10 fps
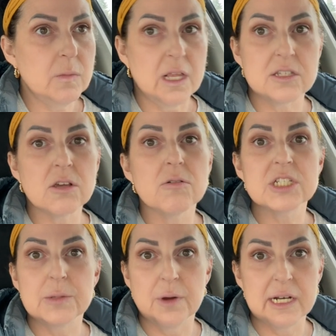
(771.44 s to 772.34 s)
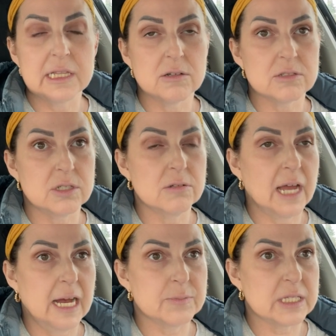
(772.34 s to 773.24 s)
So she brought in those two
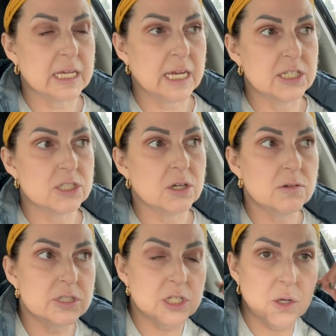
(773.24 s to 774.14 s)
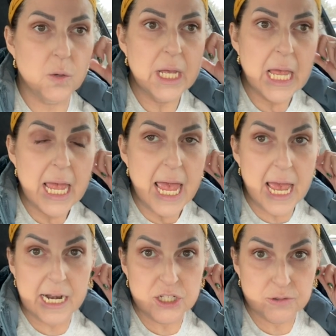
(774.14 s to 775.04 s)
cups like I'd showed you, and
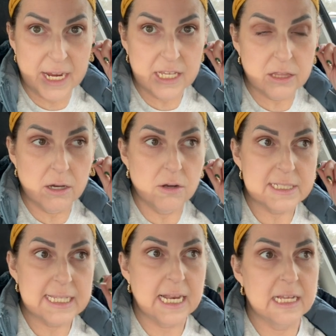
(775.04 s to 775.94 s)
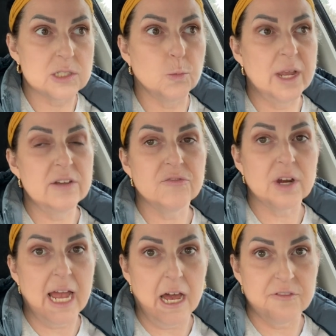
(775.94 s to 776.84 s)
I drank those, and then I had to wait for
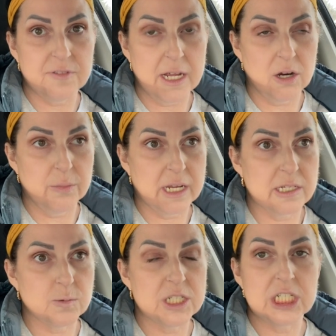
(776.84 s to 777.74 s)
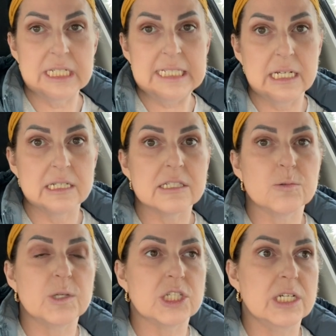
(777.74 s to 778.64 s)
a half an hour, because what she did is
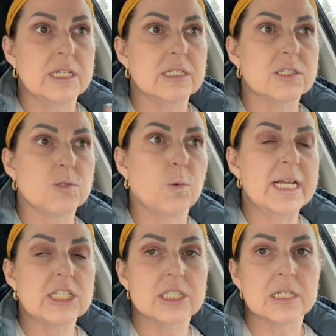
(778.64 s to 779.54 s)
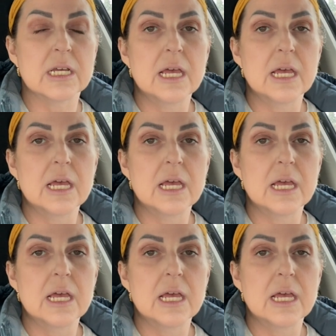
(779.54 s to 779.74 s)
she switched